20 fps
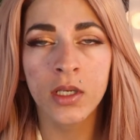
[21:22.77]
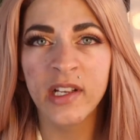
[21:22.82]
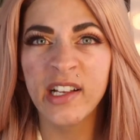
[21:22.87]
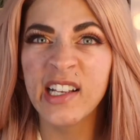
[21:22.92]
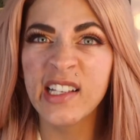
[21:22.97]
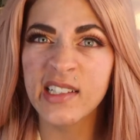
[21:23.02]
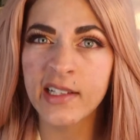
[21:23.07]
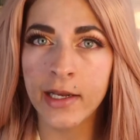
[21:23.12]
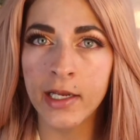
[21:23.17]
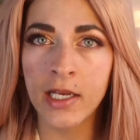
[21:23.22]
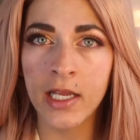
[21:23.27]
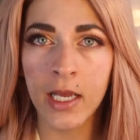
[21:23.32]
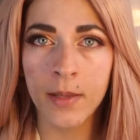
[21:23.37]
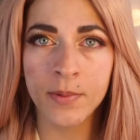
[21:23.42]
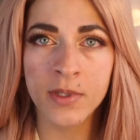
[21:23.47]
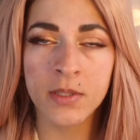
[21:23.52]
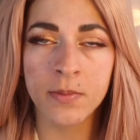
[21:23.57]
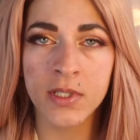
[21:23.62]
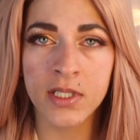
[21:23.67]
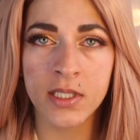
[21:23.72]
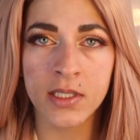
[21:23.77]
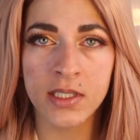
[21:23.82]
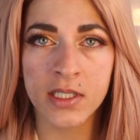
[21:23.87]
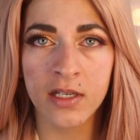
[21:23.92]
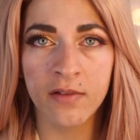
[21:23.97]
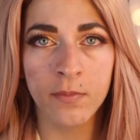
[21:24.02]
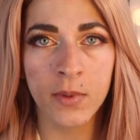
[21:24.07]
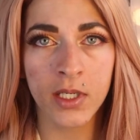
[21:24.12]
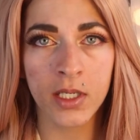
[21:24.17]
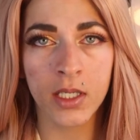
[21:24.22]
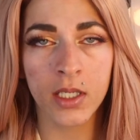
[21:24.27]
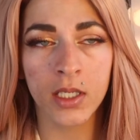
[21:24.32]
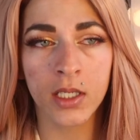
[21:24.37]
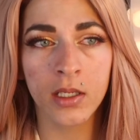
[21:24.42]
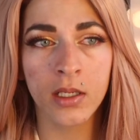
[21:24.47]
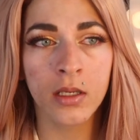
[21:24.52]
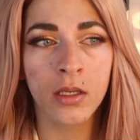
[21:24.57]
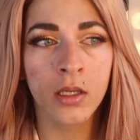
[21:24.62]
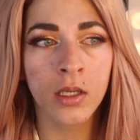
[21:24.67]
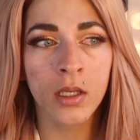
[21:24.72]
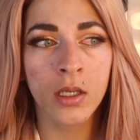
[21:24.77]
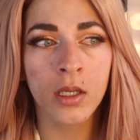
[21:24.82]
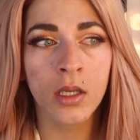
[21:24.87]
has kind of happened to me since I've been a kid.